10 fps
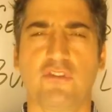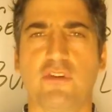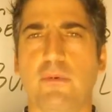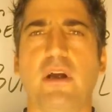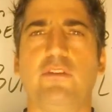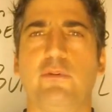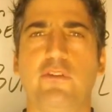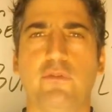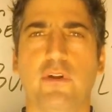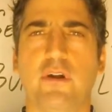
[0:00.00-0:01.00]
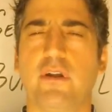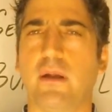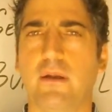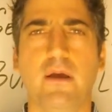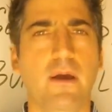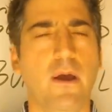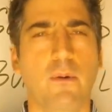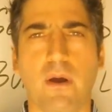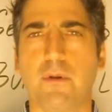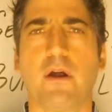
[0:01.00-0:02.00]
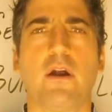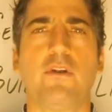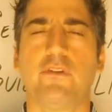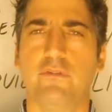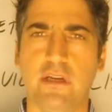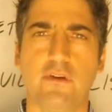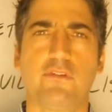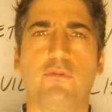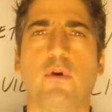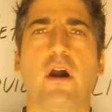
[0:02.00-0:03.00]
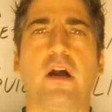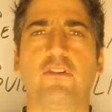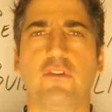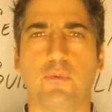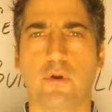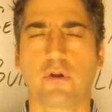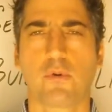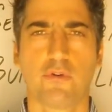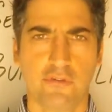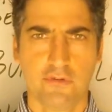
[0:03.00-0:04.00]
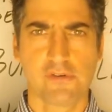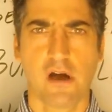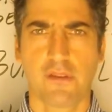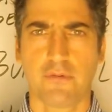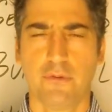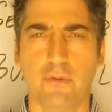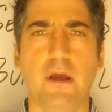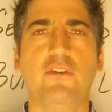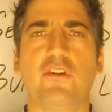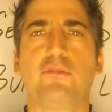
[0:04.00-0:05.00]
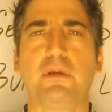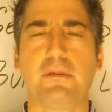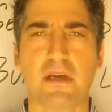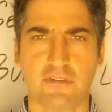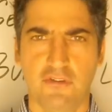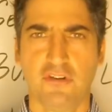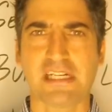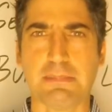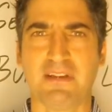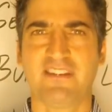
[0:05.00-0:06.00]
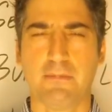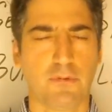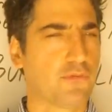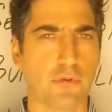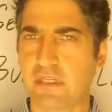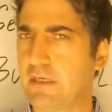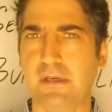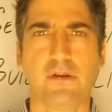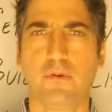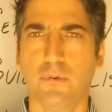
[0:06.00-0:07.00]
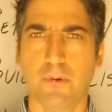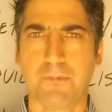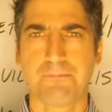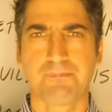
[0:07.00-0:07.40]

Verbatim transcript: Just summarize what you've learned on webinars or videos you've watched or courses you've gone through. Just be the messenger, keep it simple, don't need to be a guru.